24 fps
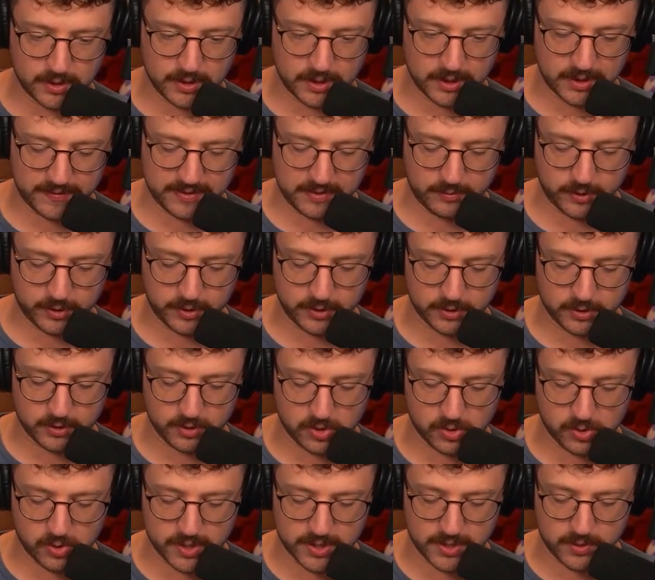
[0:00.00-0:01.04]
and then we're going to
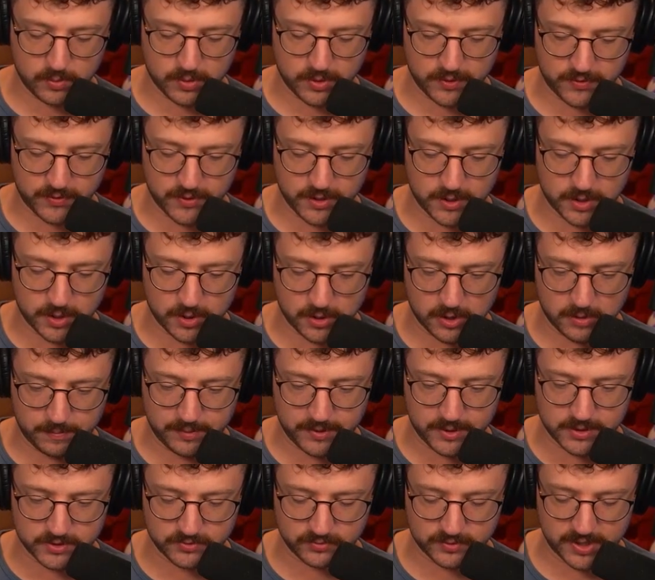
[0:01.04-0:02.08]
go in with the
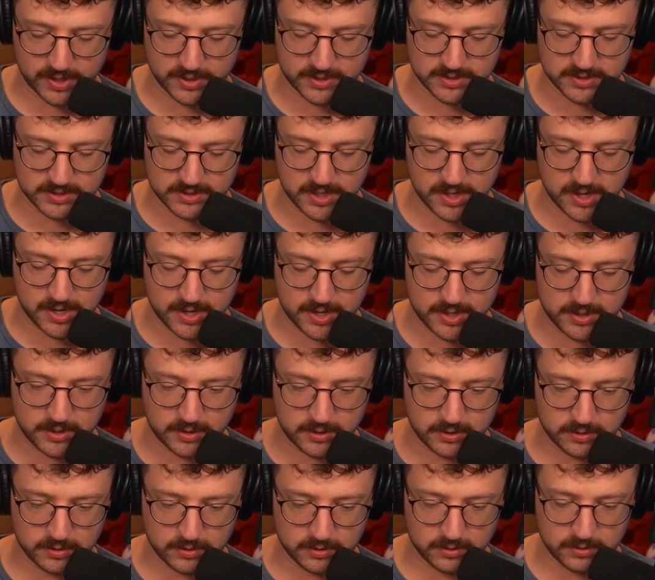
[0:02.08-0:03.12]
Harpies right side.
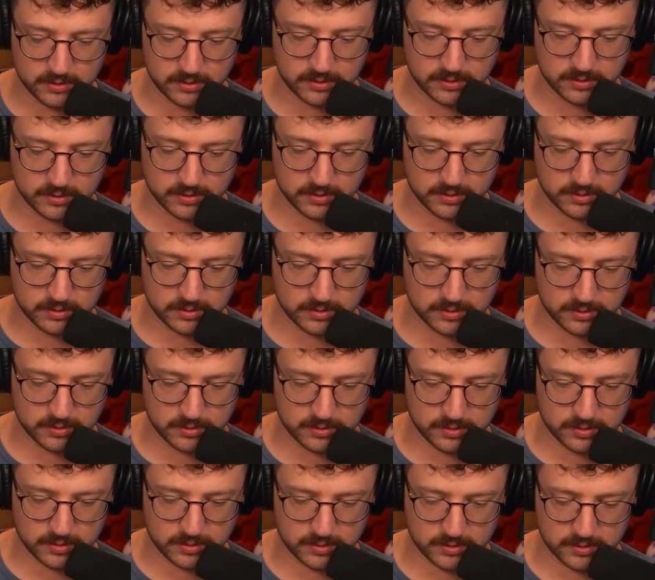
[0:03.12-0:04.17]

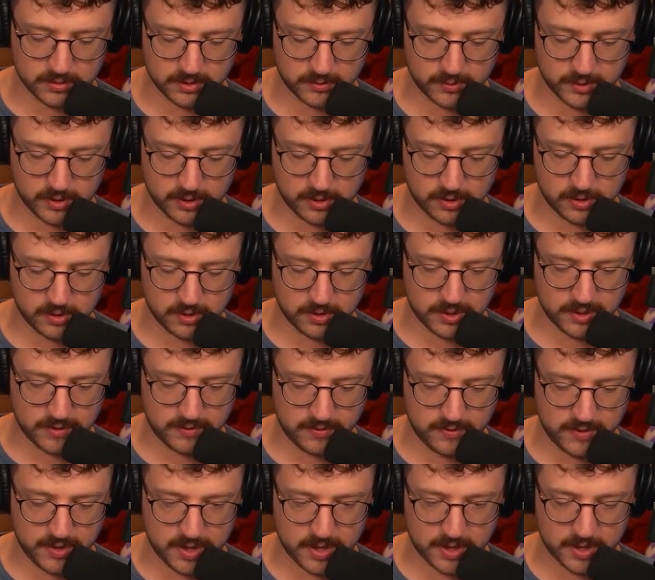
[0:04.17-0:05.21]
There we are,
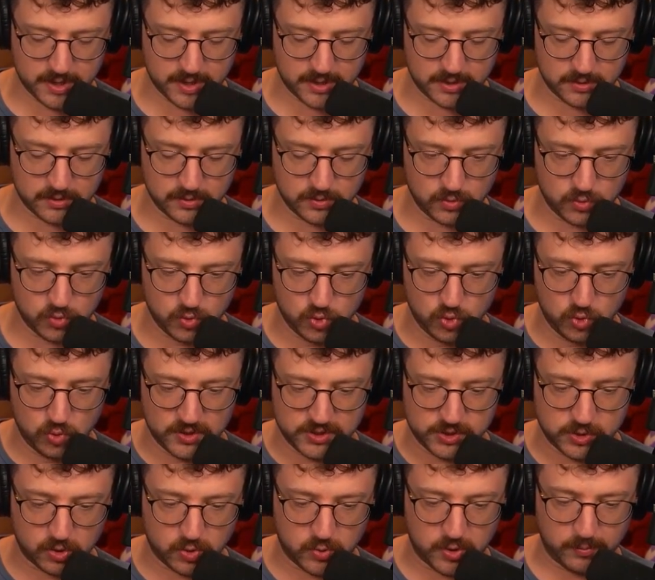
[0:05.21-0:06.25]
and then, ooh, let's
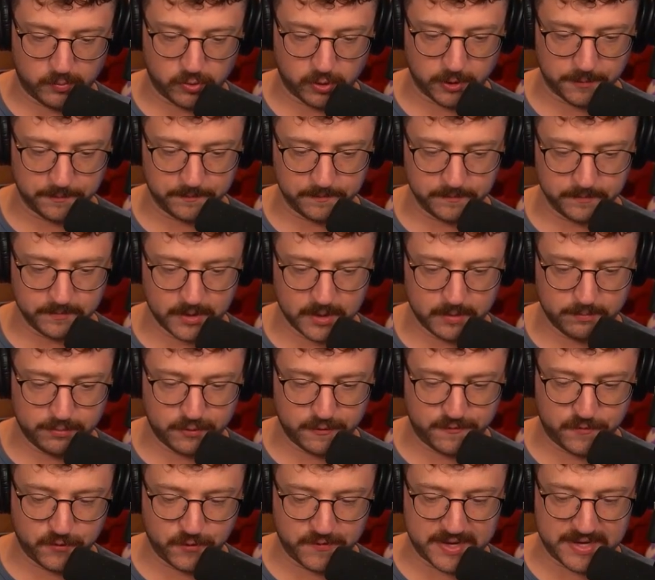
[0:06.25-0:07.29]
go Quillbore.
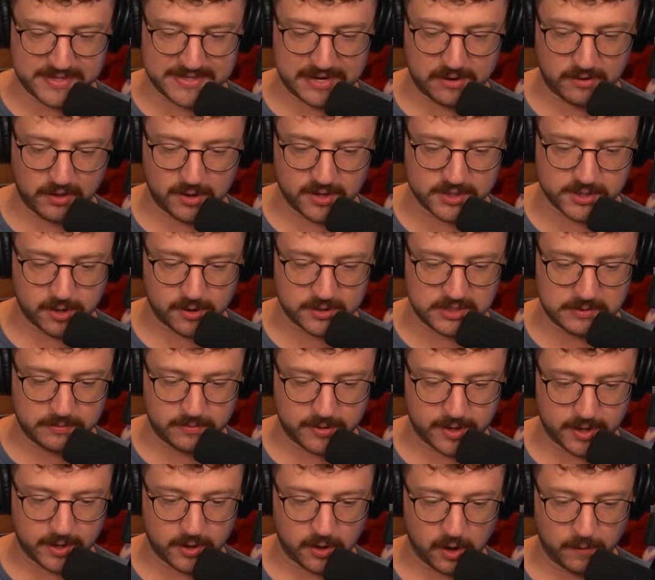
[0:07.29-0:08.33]
Before that tower locks onto
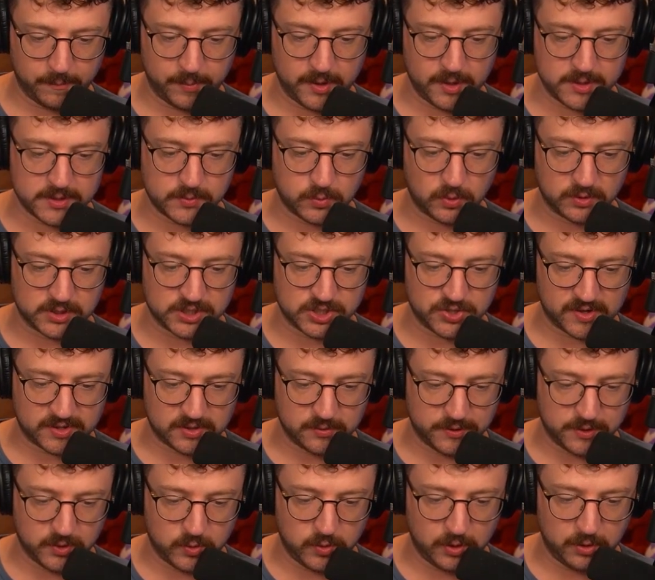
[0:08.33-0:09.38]
my Harpies, we'll distract it
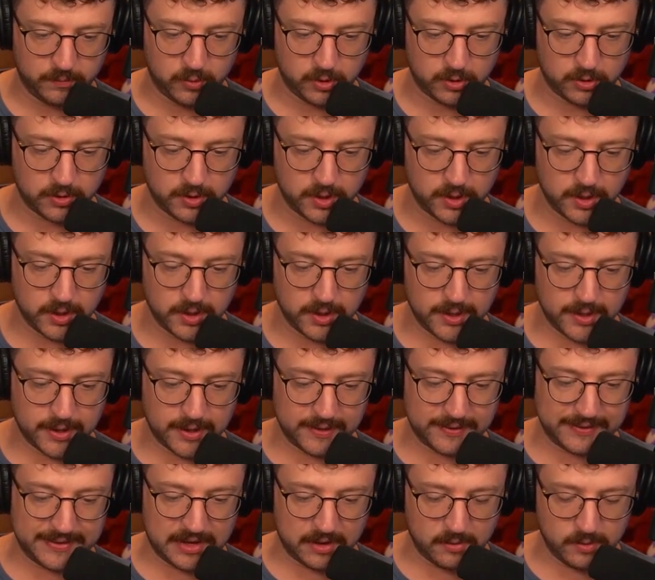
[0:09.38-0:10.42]
with the Quillbore,
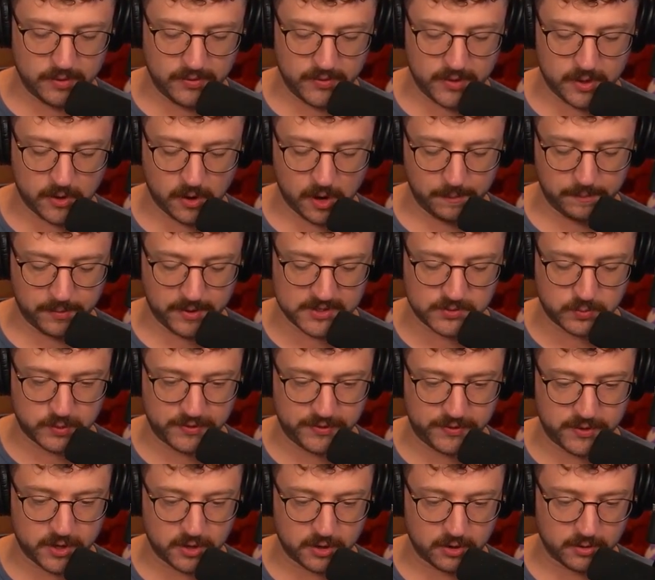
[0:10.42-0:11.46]
allowing the Harpies
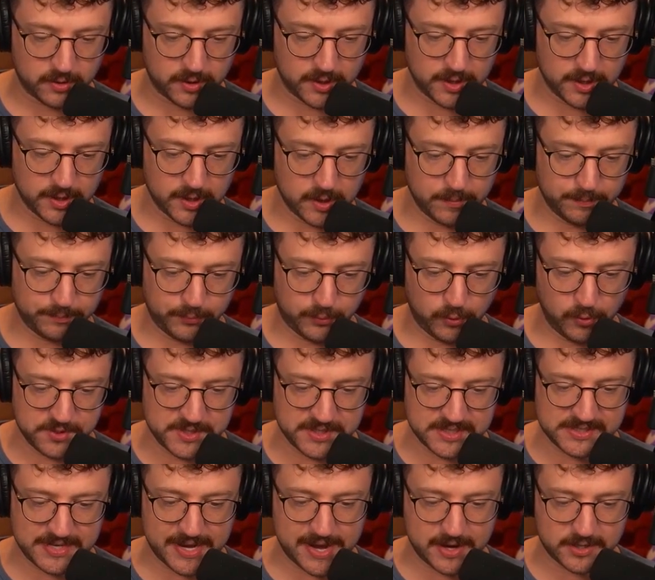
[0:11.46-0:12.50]
with their poison
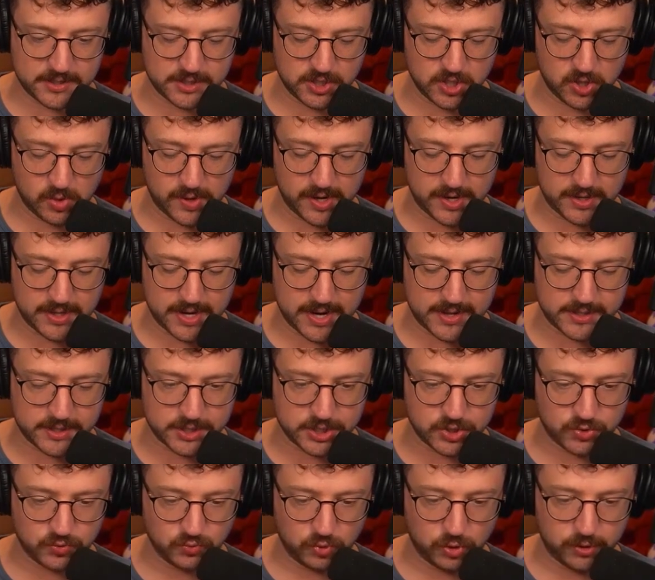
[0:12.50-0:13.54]
attack to go in and
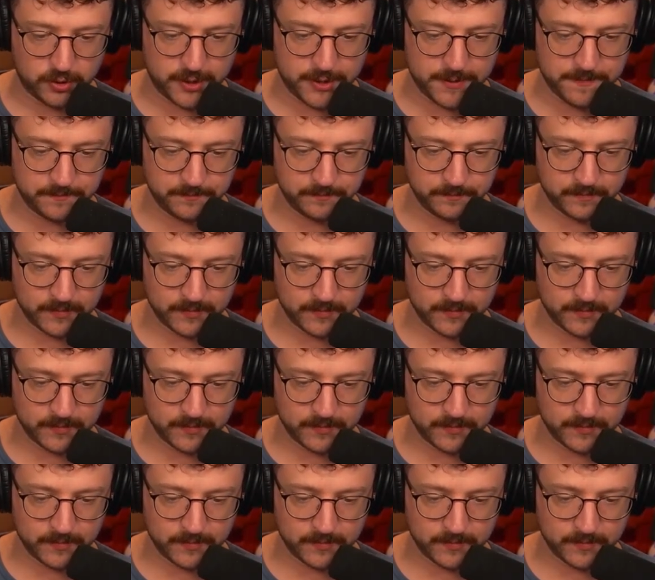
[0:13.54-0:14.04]
destroy,